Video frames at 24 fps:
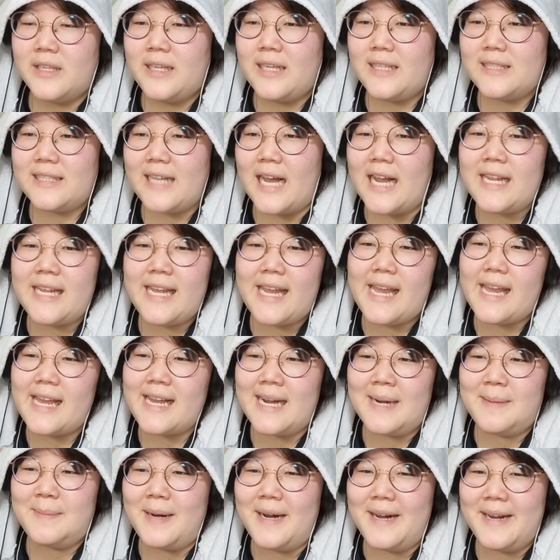Kizaki,
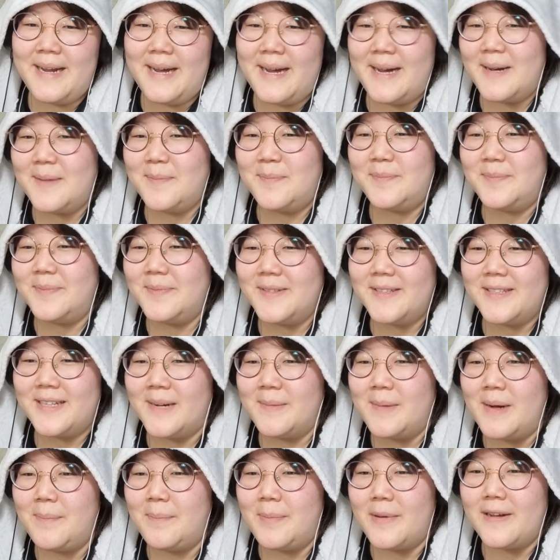come on up.
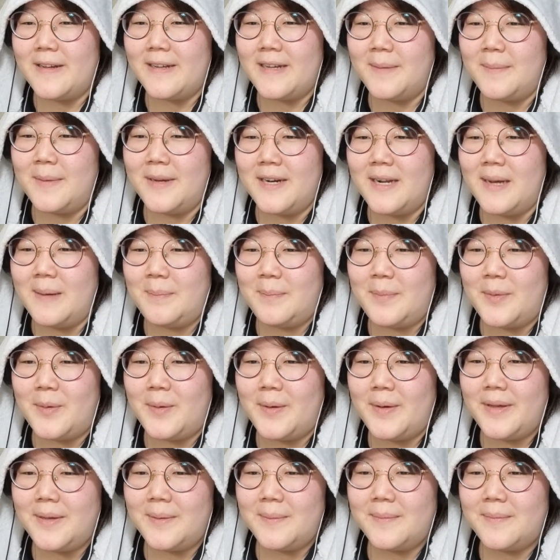Come up. Come on up,
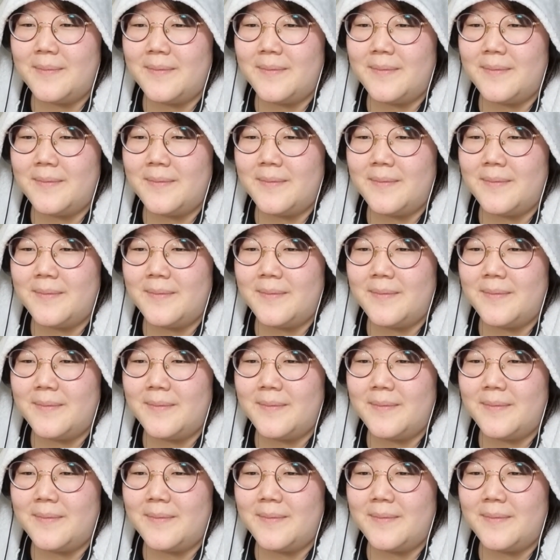boy.